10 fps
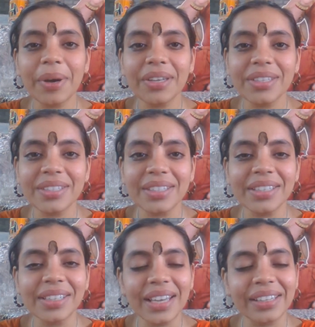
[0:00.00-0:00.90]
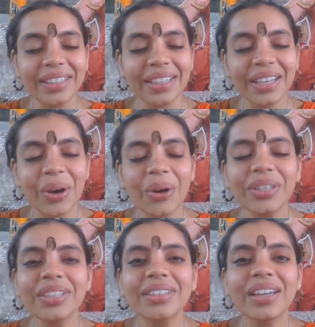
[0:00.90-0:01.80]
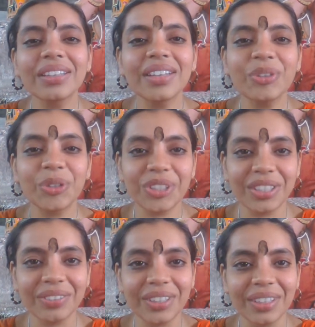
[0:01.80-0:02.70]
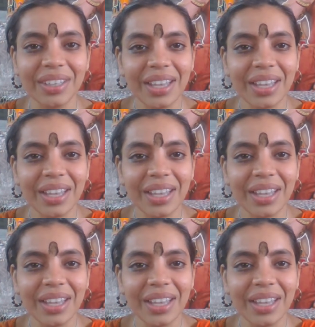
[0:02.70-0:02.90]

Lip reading: IST daily on nithyananda.tv.